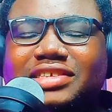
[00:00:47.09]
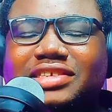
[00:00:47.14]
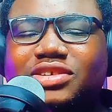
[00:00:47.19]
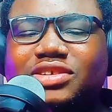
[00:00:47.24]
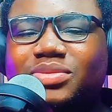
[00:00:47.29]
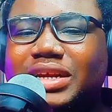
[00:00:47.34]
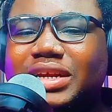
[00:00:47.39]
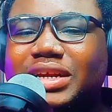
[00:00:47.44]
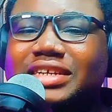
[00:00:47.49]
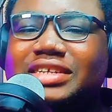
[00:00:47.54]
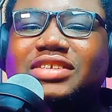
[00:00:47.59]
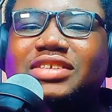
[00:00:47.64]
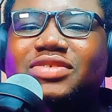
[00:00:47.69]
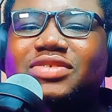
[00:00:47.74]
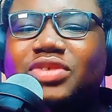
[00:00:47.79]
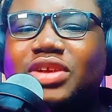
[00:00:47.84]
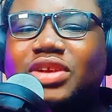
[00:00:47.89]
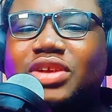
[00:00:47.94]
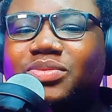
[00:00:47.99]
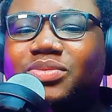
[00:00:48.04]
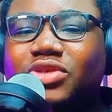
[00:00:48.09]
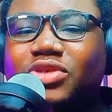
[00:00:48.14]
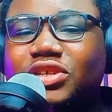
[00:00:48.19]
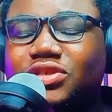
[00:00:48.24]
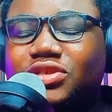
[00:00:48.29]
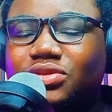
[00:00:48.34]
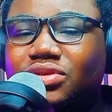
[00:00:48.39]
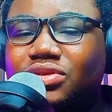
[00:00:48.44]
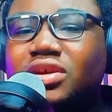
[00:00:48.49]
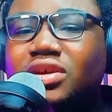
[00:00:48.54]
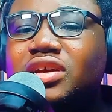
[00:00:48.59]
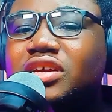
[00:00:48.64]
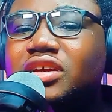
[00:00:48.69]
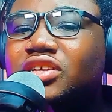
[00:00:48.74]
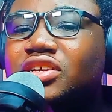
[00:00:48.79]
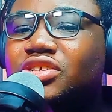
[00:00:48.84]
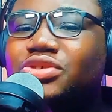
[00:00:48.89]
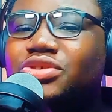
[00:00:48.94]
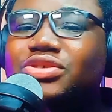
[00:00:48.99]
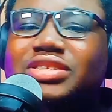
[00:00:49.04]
But in this video, I'm going to use